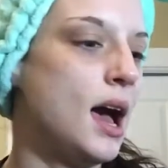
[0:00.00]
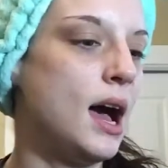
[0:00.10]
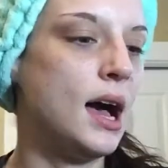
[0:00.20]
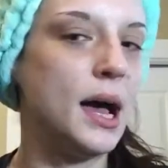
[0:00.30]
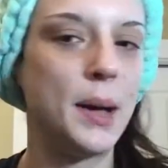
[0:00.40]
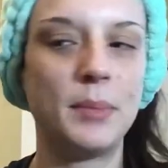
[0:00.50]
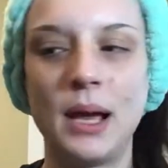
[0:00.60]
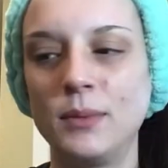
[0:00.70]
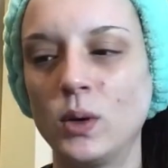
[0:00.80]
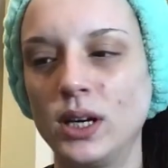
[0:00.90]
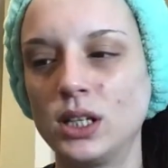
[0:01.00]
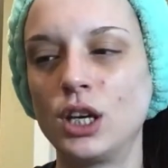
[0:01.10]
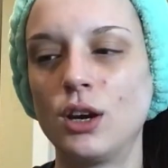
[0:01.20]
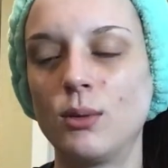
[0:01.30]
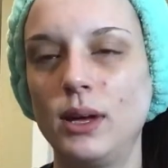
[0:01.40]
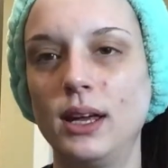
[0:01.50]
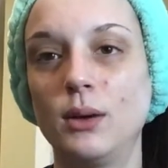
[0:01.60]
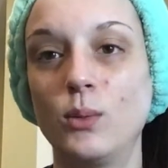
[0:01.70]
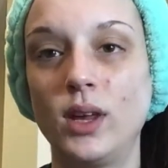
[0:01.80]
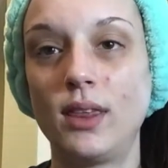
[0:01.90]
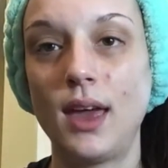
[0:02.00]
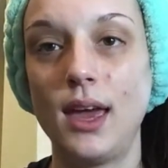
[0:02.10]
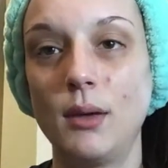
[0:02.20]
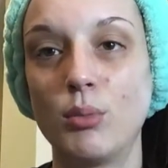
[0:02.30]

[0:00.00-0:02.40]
I'm going to go in with a